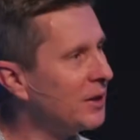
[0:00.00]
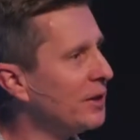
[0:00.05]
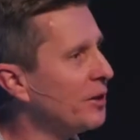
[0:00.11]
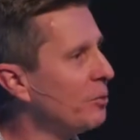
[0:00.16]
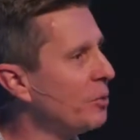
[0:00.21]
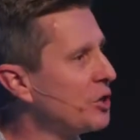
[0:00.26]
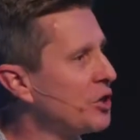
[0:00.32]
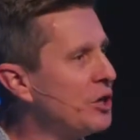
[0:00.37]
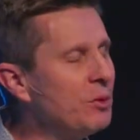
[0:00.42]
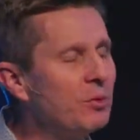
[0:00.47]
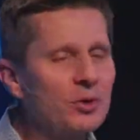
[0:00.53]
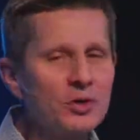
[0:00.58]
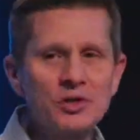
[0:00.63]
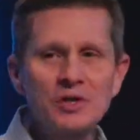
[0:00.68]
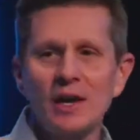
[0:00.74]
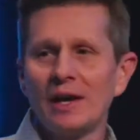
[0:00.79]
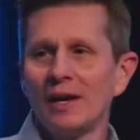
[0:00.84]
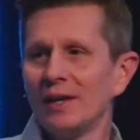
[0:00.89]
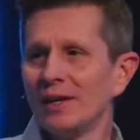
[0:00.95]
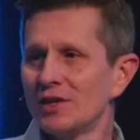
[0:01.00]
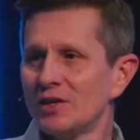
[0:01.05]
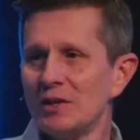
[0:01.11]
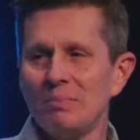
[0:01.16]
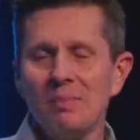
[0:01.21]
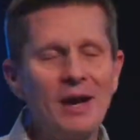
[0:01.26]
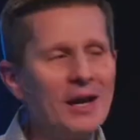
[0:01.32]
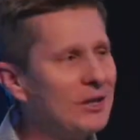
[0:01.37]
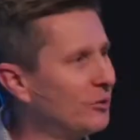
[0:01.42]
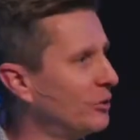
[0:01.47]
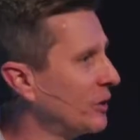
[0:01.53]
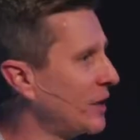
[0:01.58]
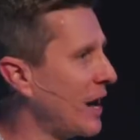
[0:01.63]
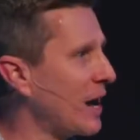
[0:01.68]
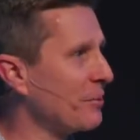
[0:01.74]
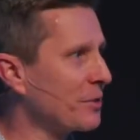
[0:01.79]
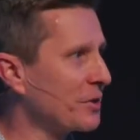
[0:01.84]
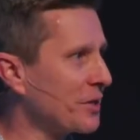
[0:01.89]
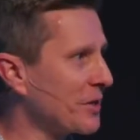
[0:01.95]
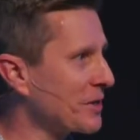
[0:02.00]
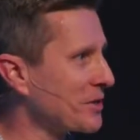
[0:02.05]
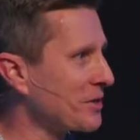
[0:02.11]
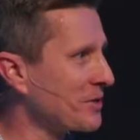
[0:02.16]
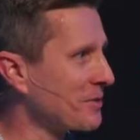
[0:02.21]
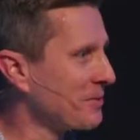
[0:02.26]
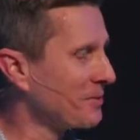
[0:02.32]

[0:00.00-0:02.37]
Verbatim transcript: which he will say is Emmanuel, God with us.